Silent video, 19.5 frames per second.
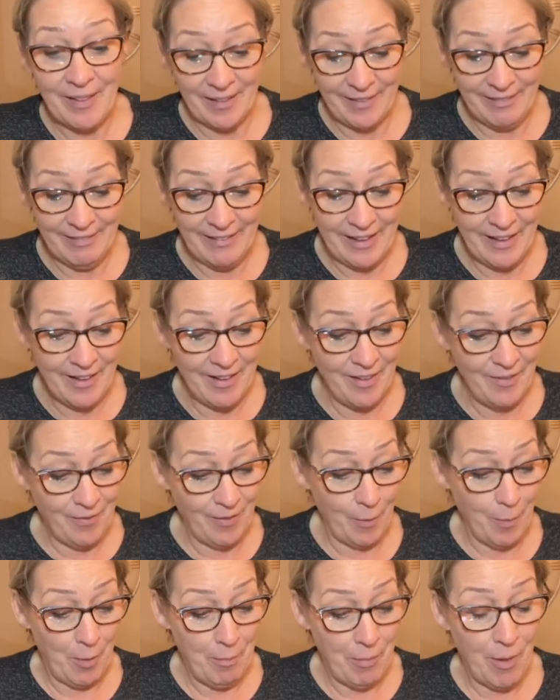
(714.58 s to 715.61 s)
lid
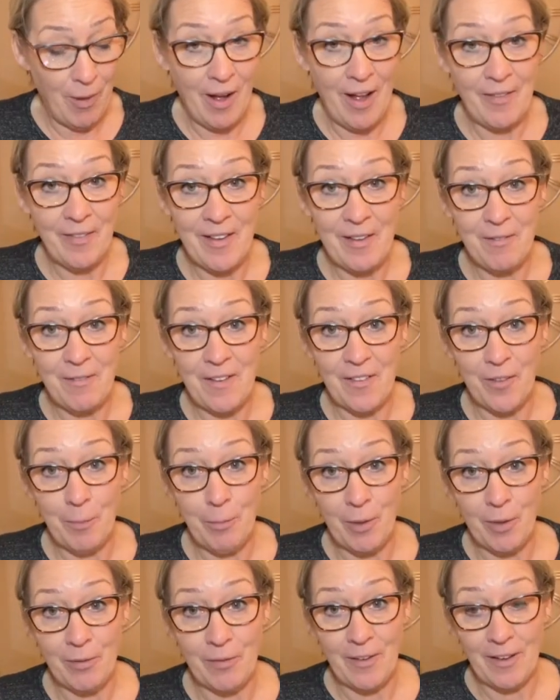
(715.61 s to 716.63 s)
from a pot that fits
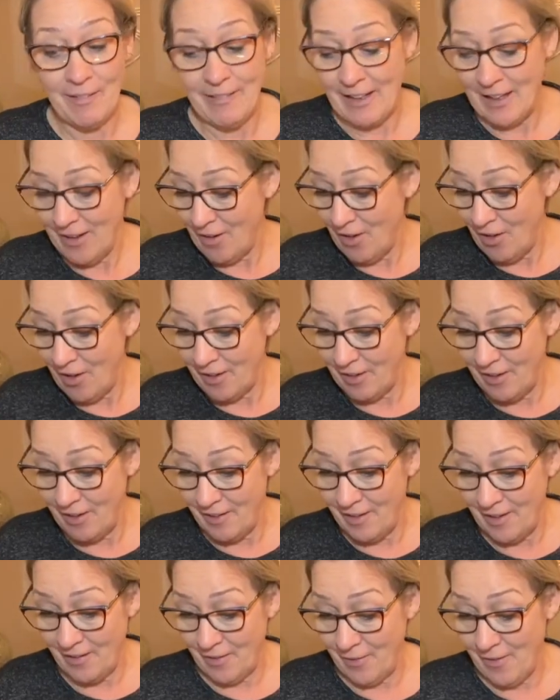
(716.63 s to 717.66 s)
perfectly onto
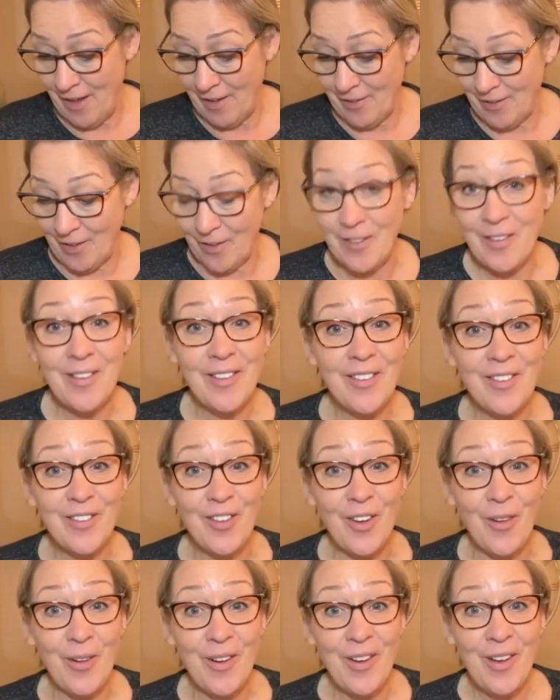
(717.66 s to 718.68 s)
this vessel.
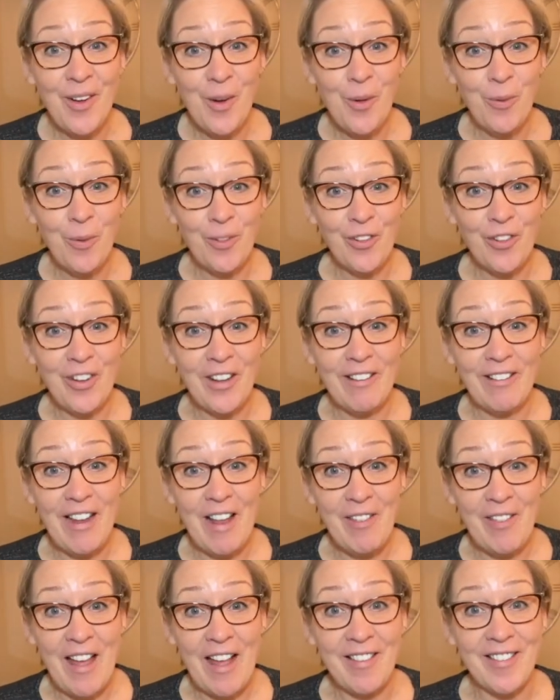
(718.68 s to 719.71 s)
So we're just going to let
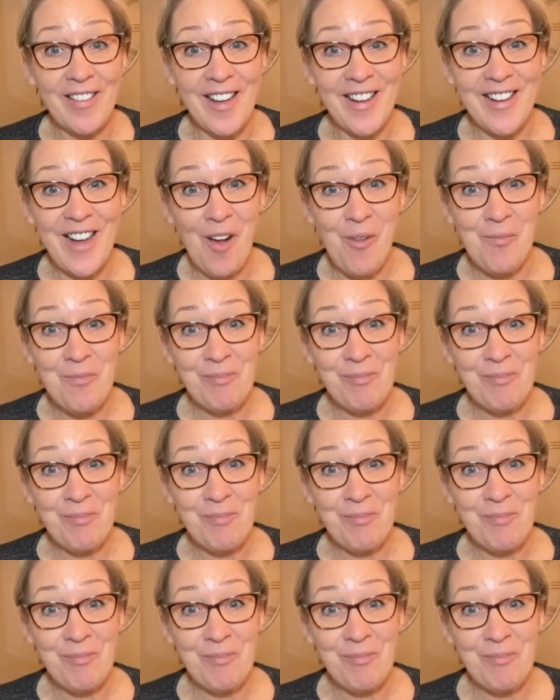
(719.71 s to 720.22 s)
that sit now.